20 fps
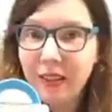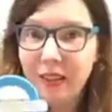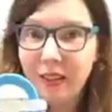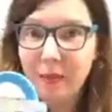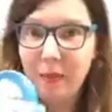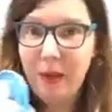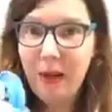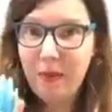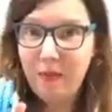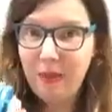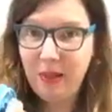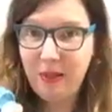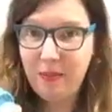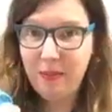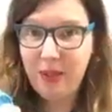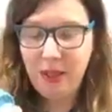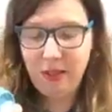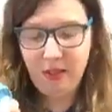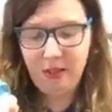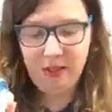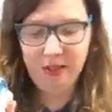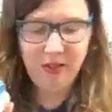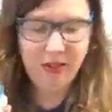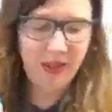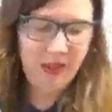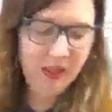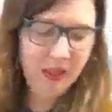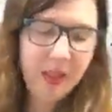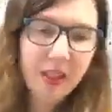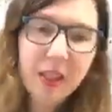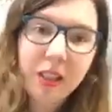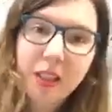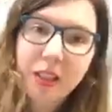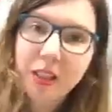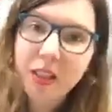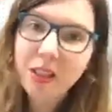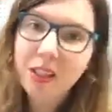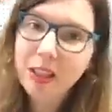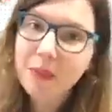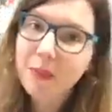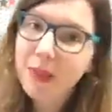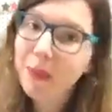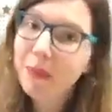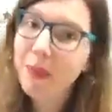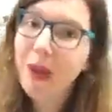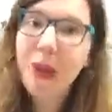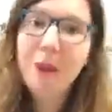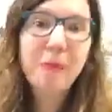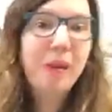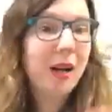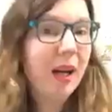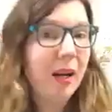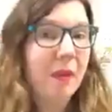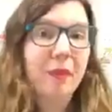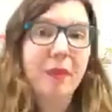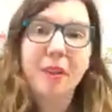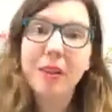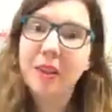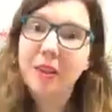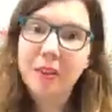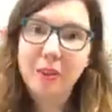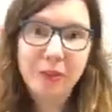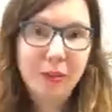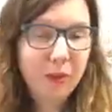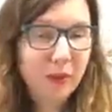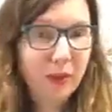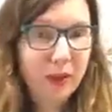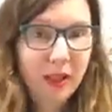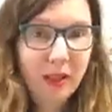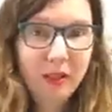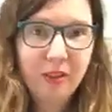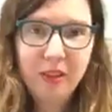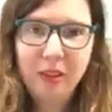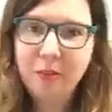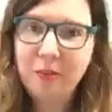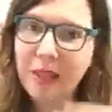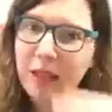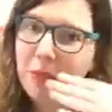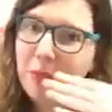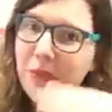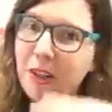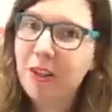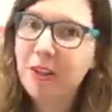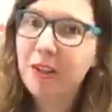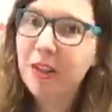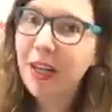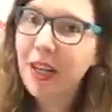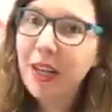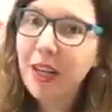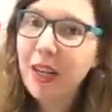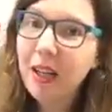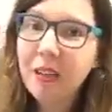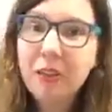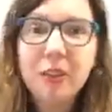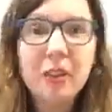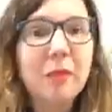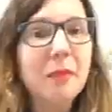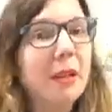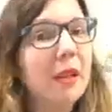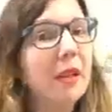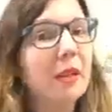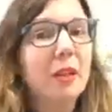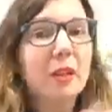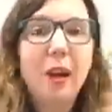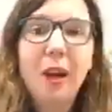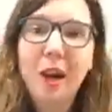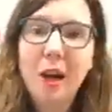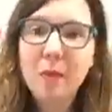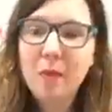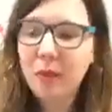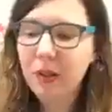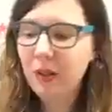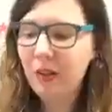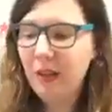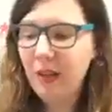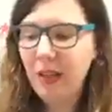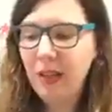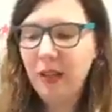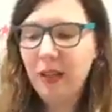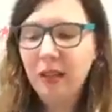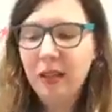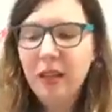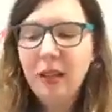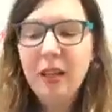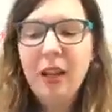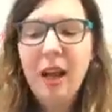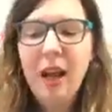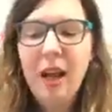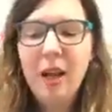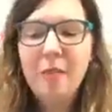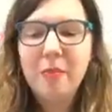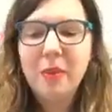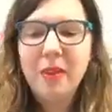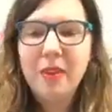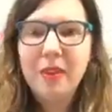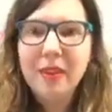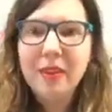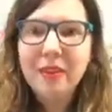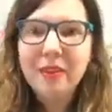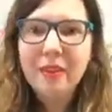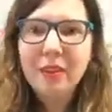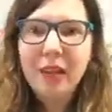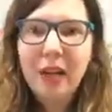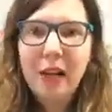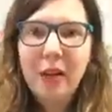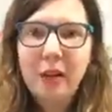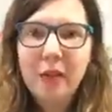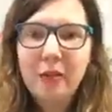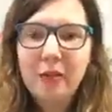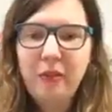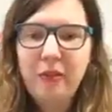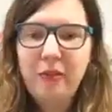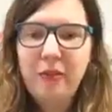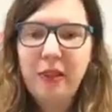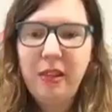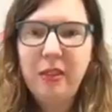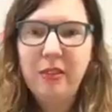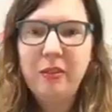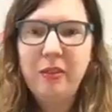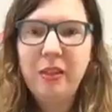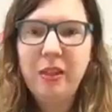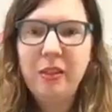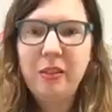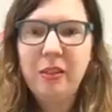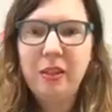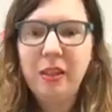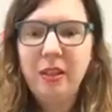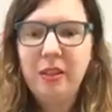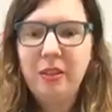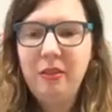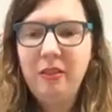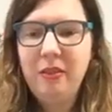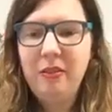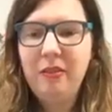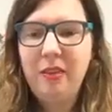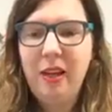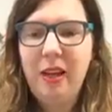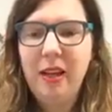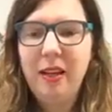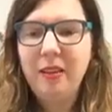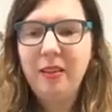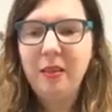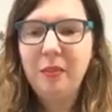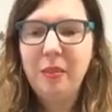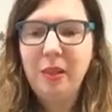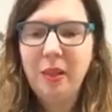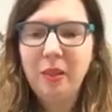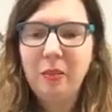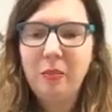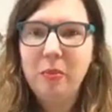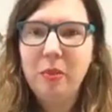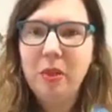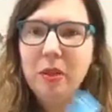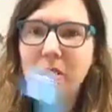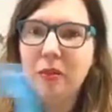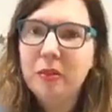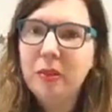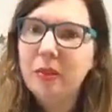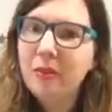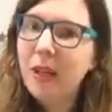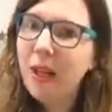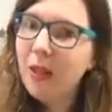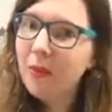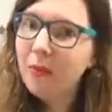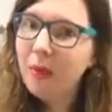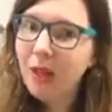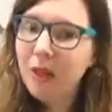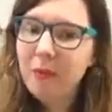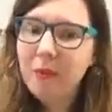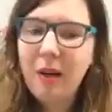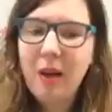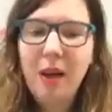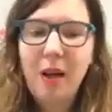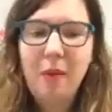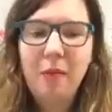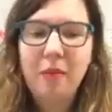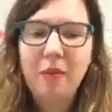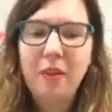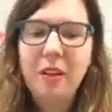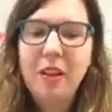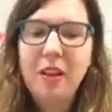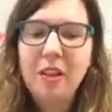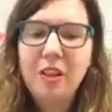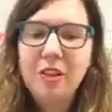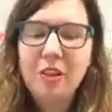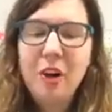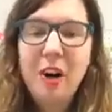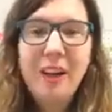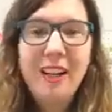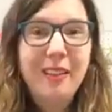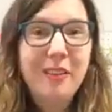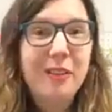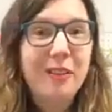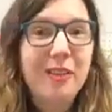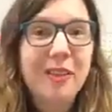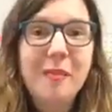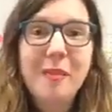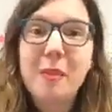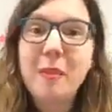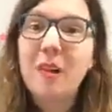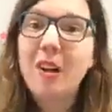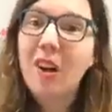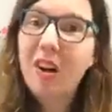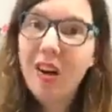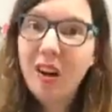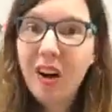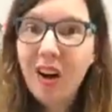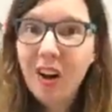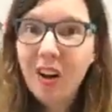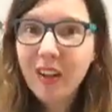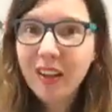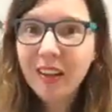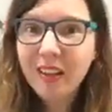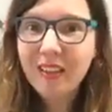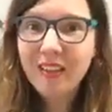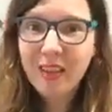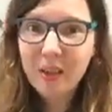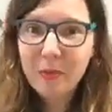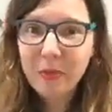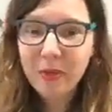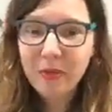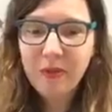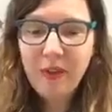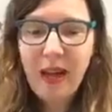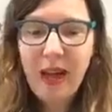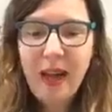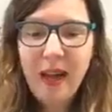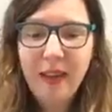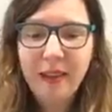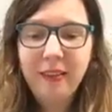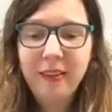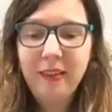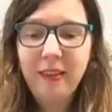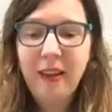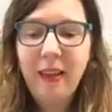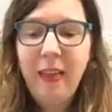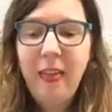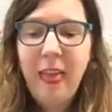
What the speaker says: is a pom pom maker. You can make pom poms all sorts of ways. You can make them around your hand. You can make a little cardboard thing. But this is our favorite device. It makes beautiful round pom poms. Hard to trim them at all. It's super fast.